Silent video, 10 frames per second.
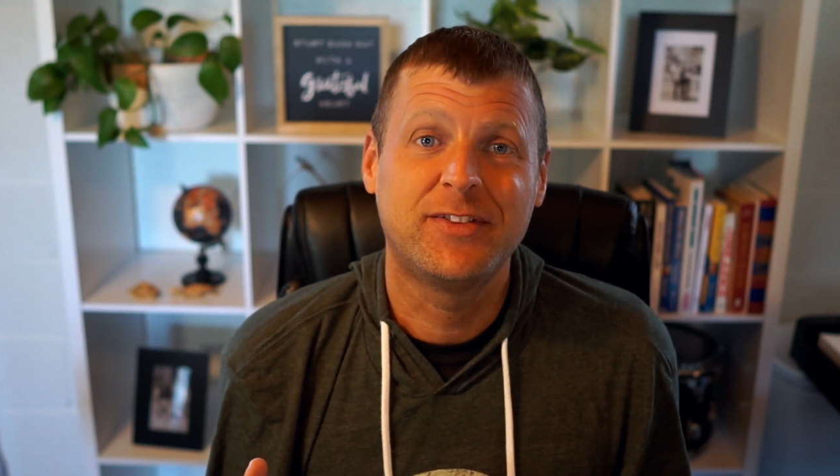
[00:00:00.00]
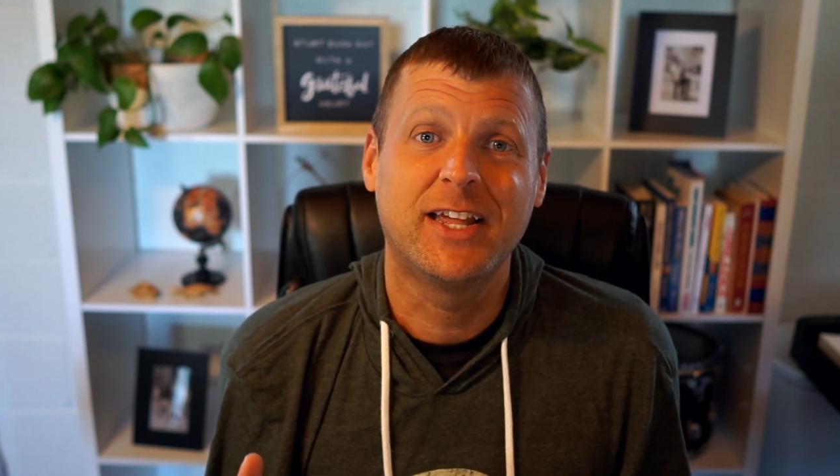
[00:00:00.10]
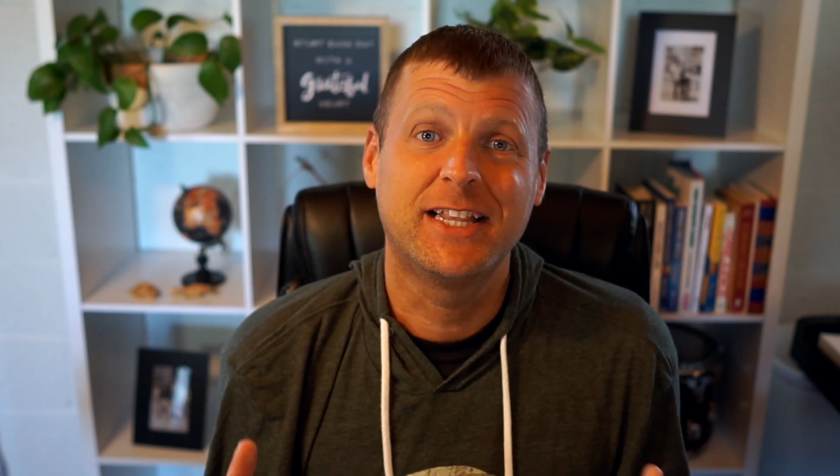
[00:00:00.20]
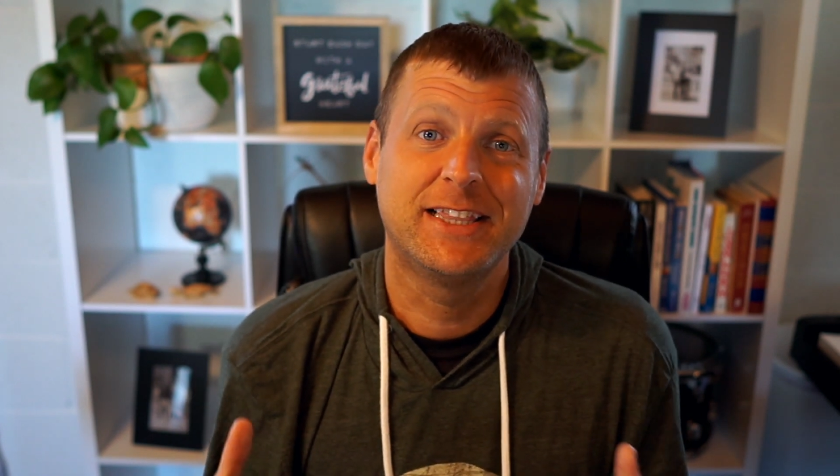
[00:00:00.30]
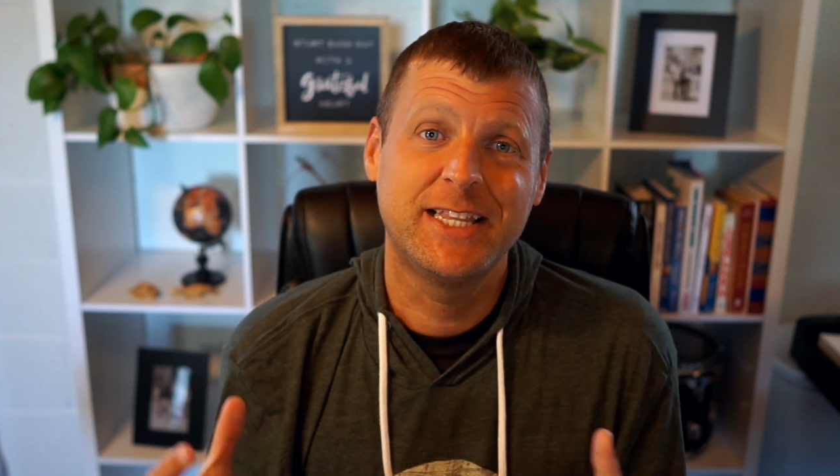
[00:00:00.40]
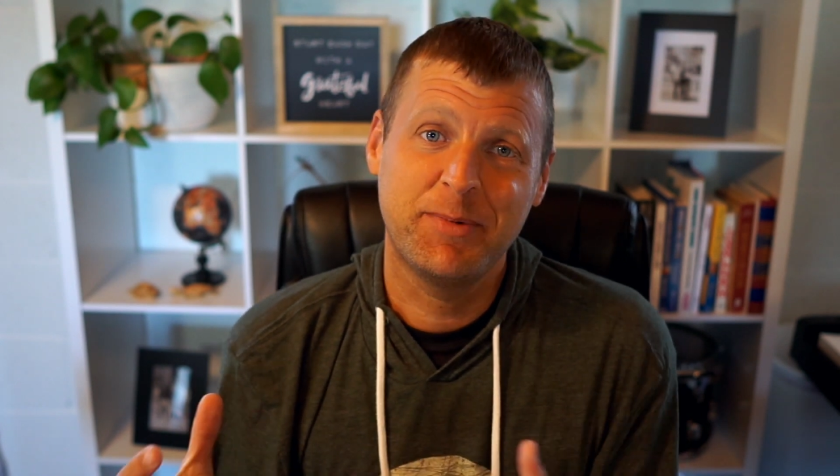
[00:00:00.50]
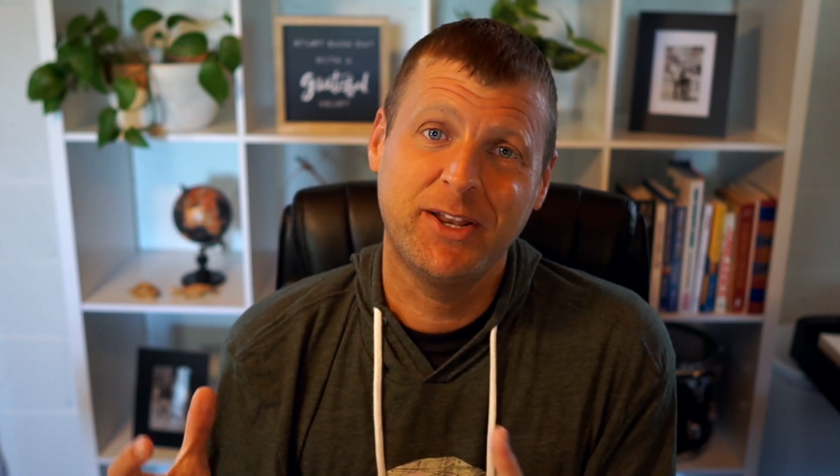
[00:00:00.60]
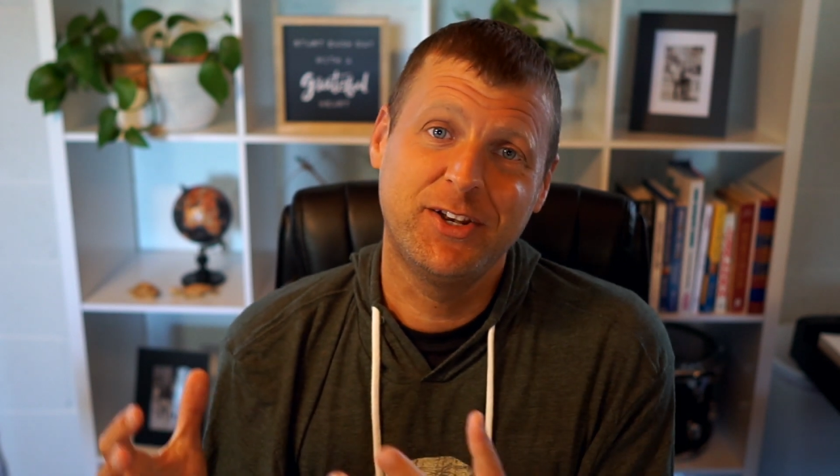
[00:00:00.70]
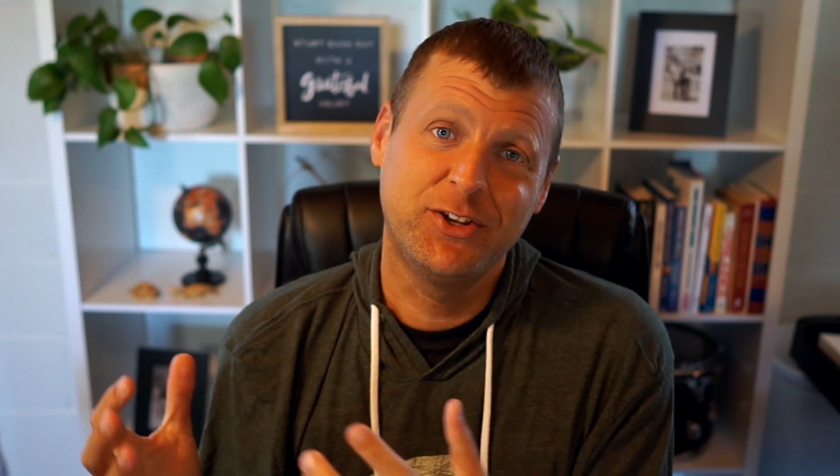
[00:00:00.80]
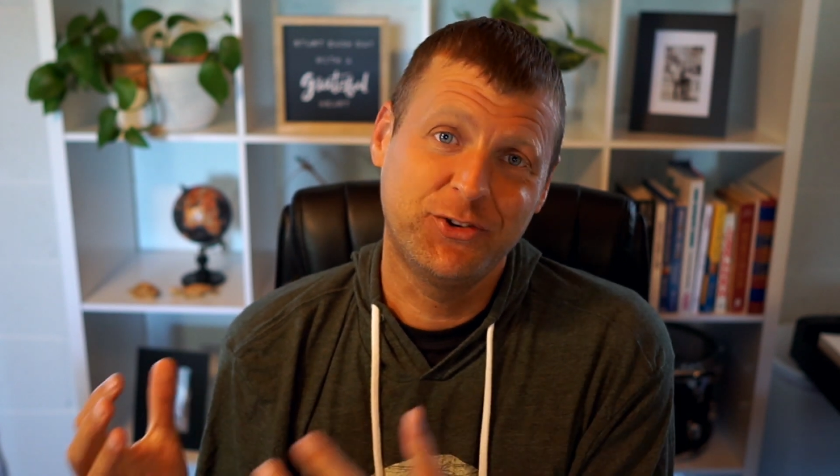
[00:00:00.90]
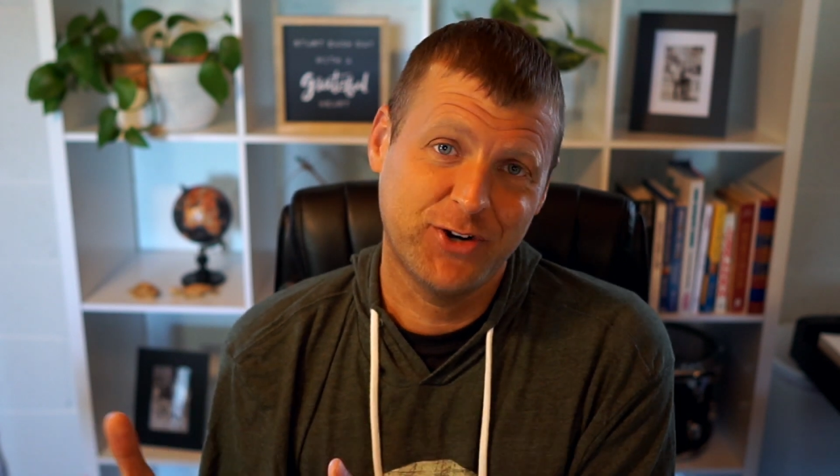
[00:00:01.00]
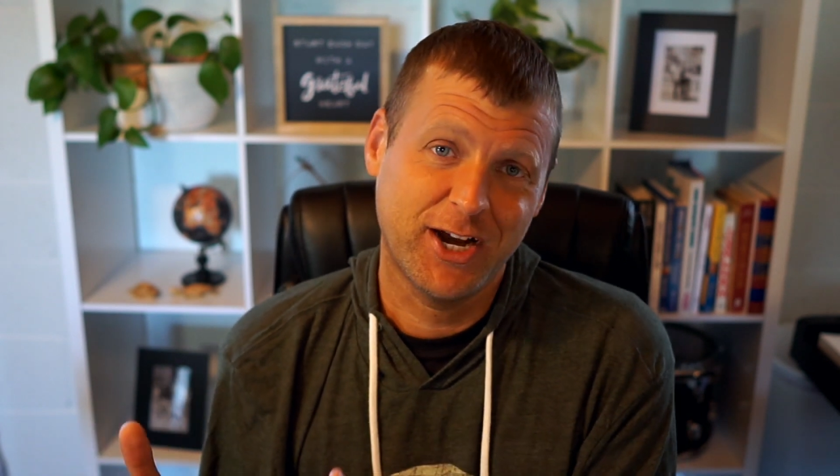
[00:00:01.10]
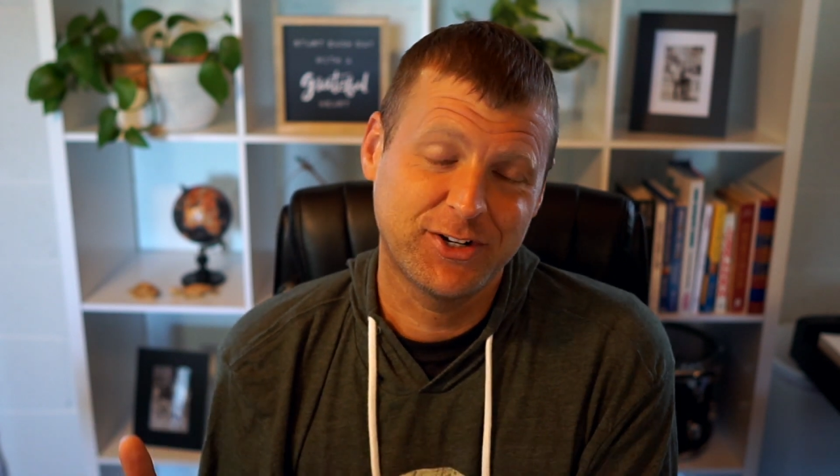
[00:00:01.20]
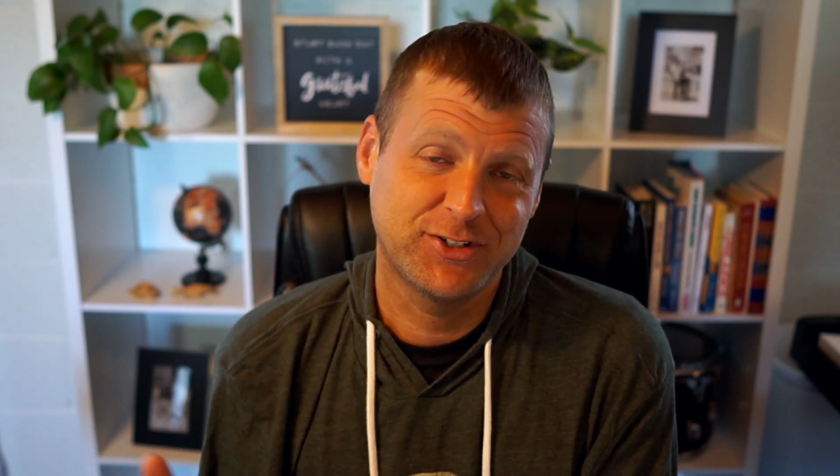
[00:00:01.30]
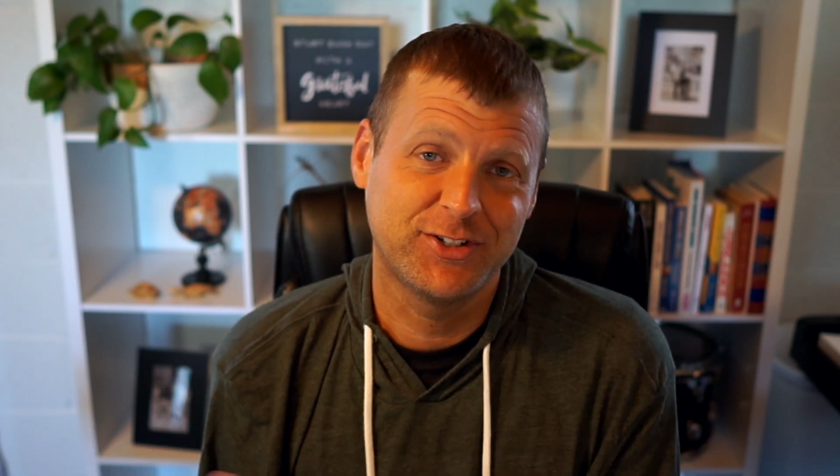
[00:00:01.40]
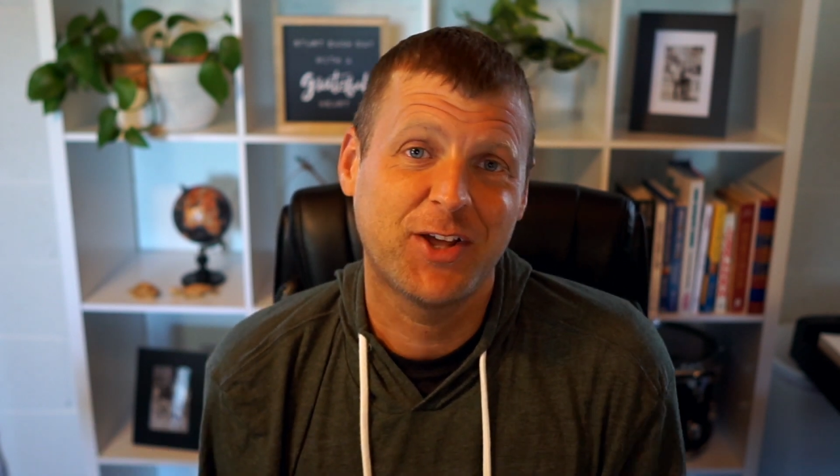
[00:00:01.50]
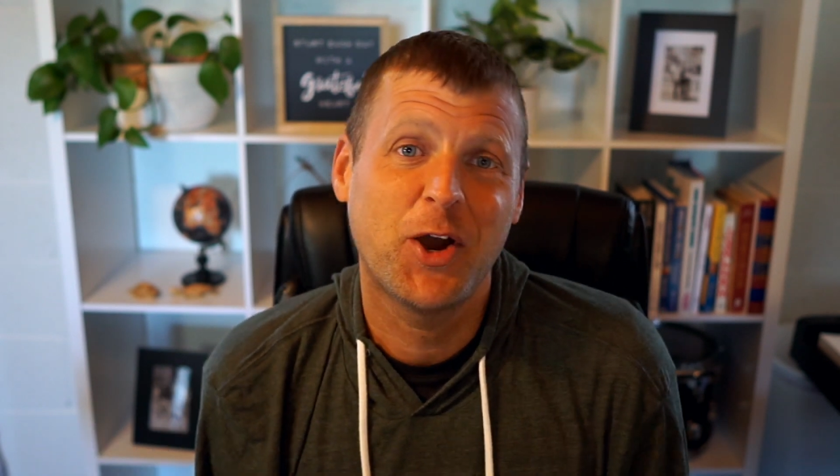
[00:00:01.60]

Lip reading: that limit distractions.